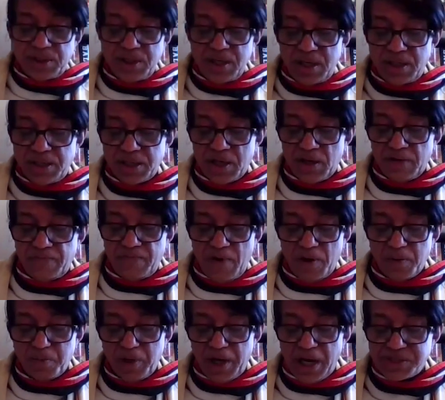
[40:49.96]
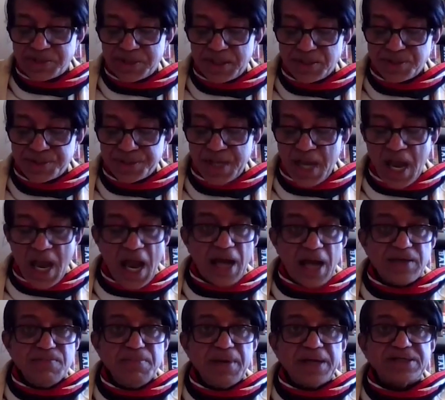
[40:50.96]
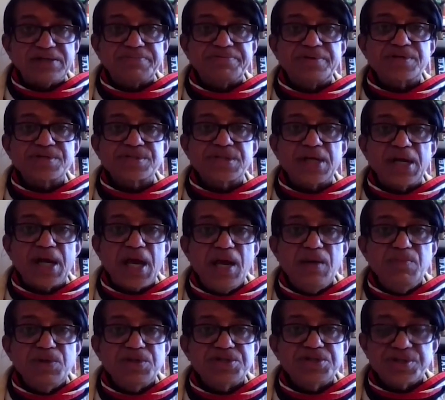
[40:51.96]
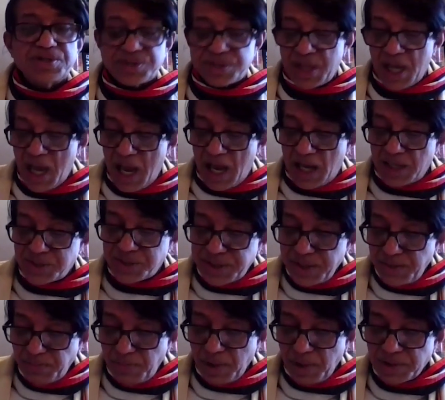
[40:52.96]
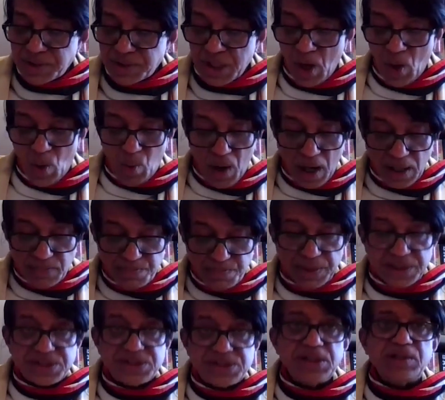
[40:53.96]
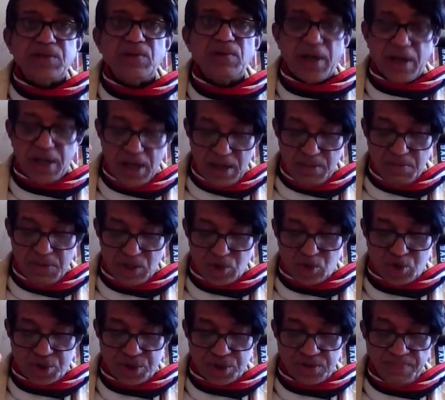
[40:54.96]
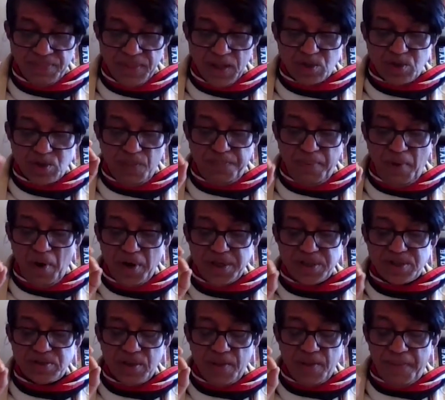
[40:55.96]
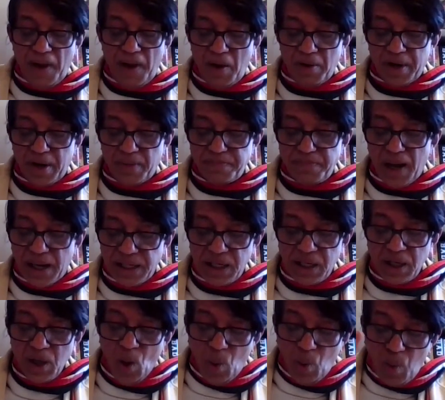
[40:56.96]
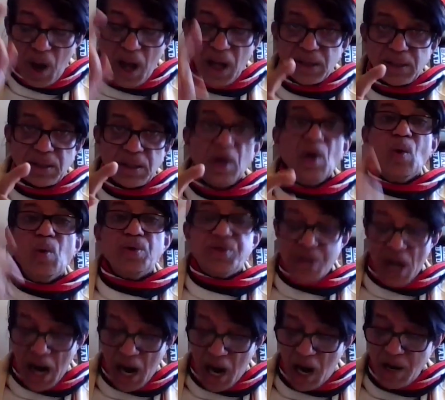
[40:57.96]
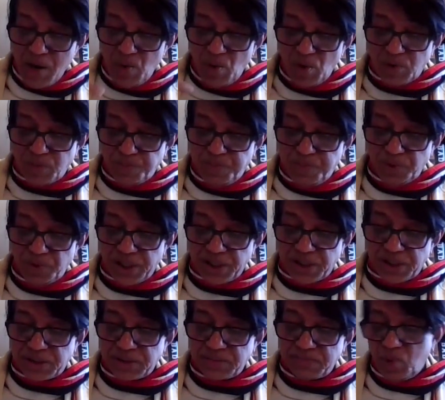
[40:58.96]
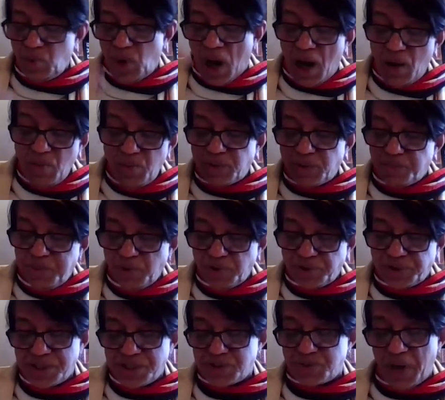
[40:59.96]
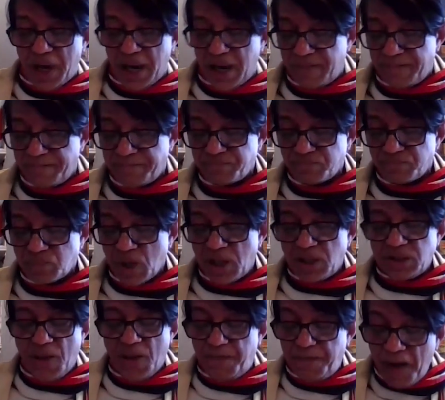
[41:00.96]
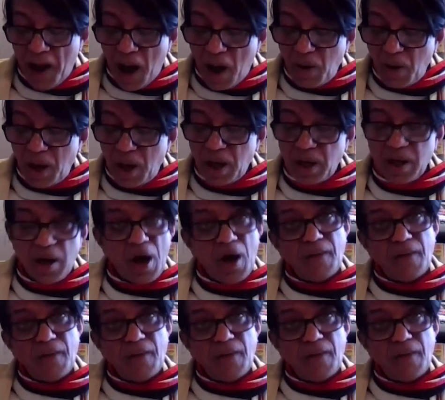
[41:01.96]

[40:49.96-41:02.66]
theoretical formulations and metaphors and images and symbols, one particular image to point to the power of money, one which I would put it, I would put this way. The power